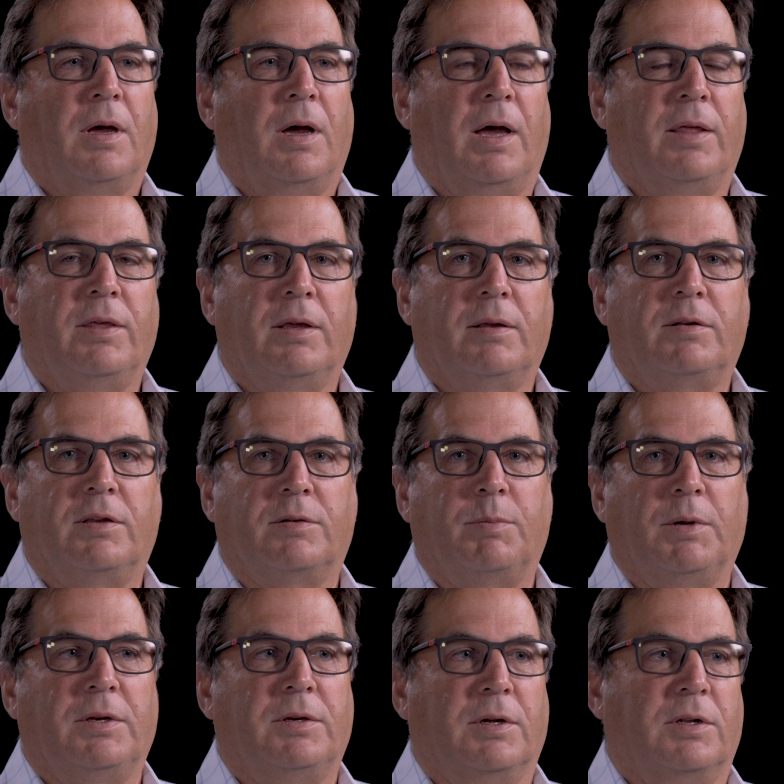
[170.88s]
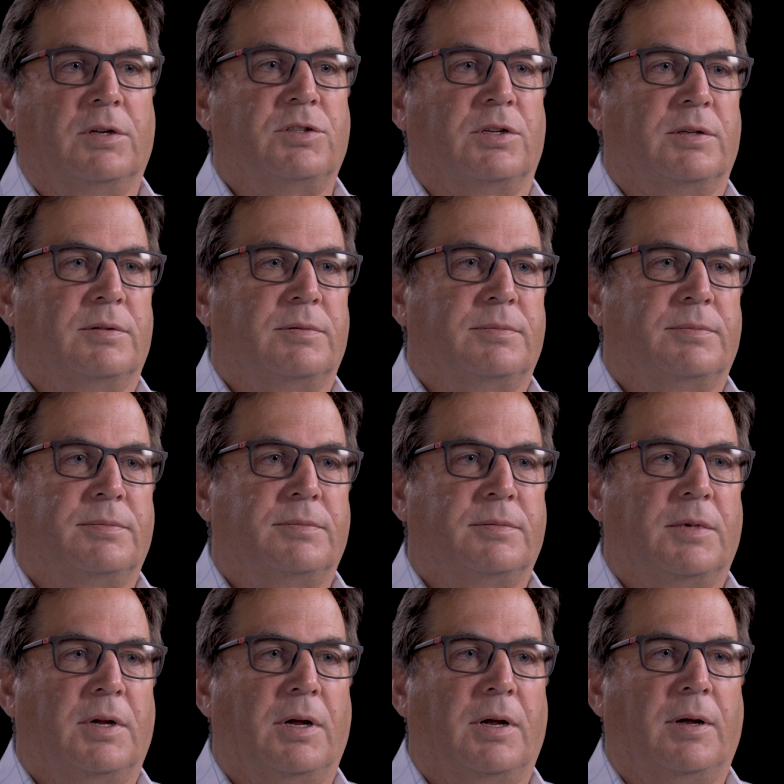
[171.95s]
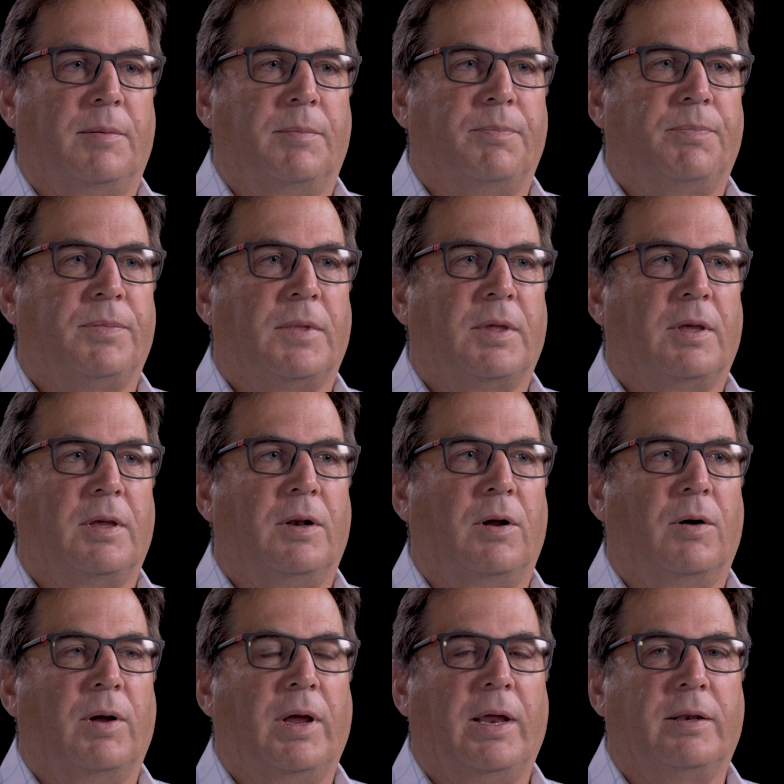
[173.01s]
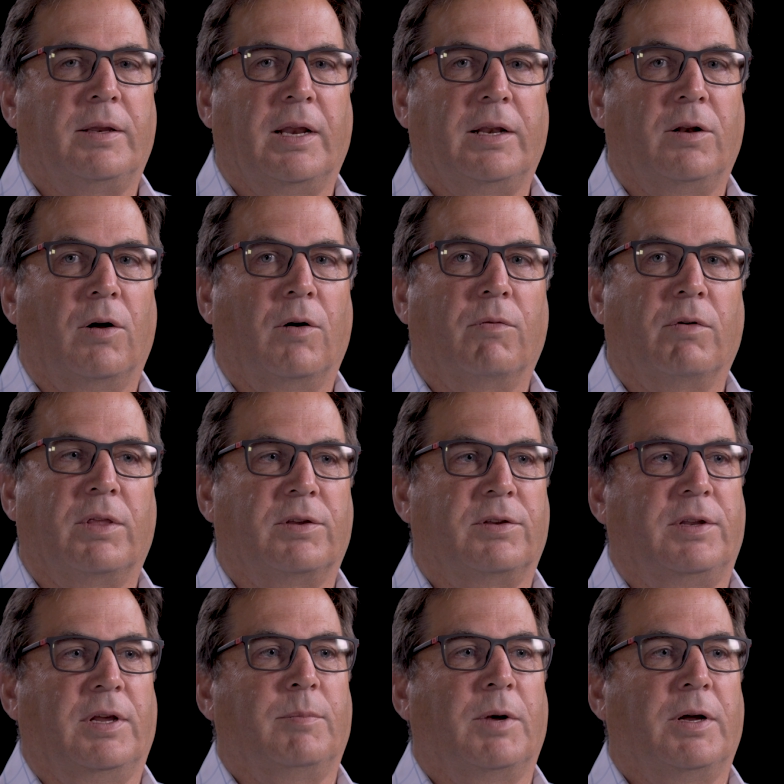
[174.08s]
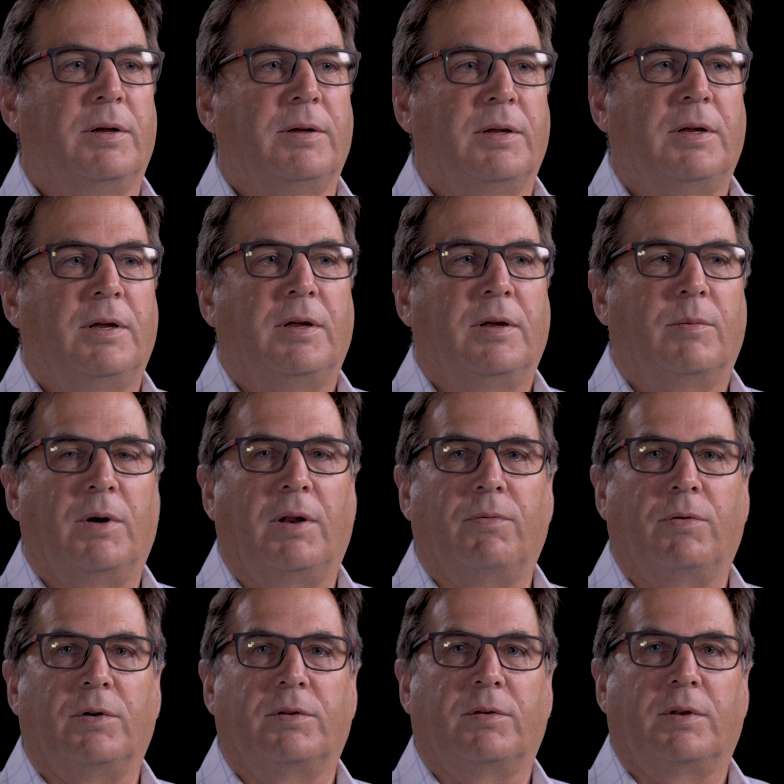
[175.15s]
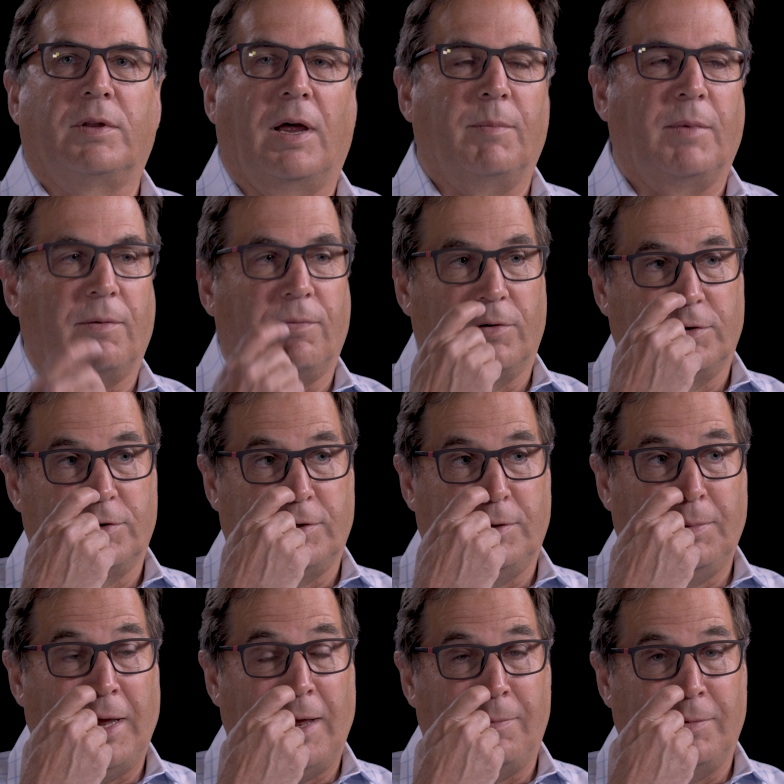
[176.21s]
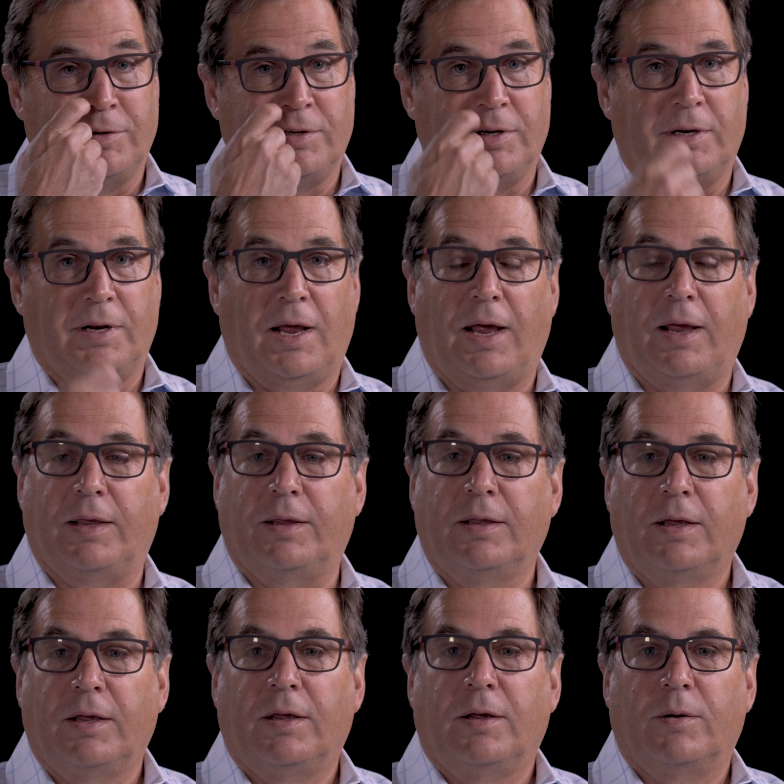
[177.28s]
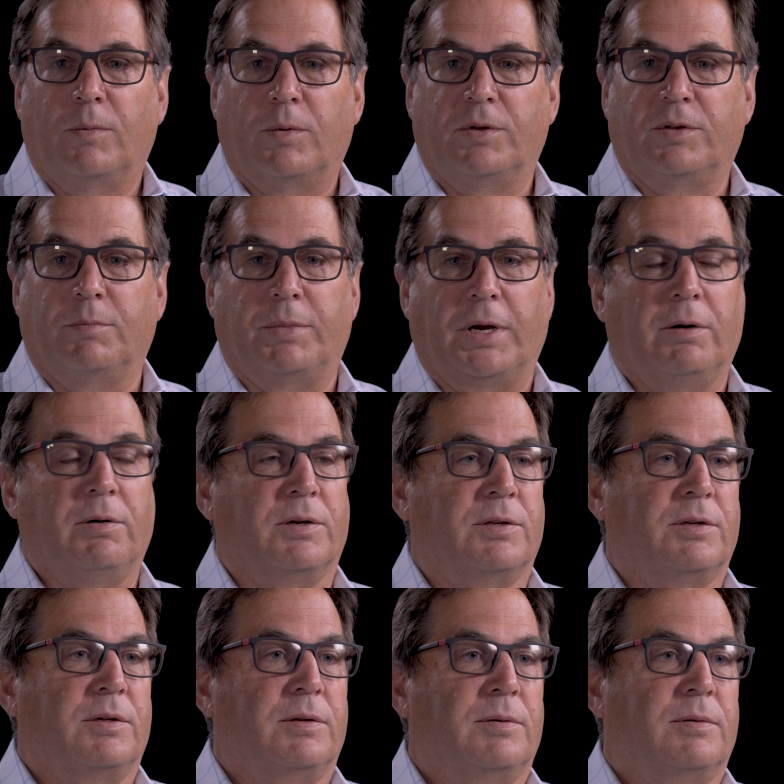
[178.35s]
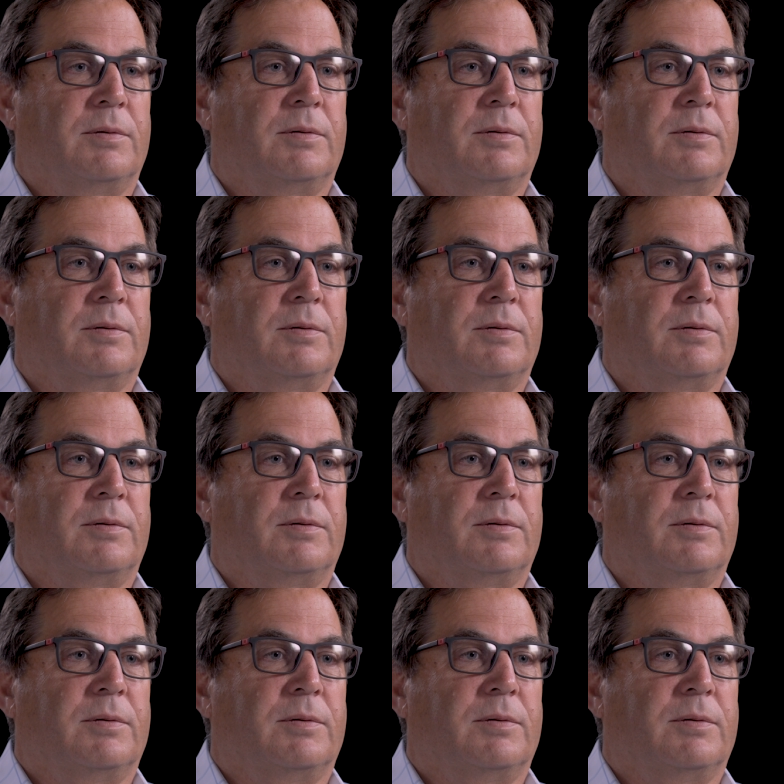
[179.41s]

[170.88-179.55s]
I think just being diligent, and getting over the stigma. When I first got my first CPAP machine, I was embarrassed.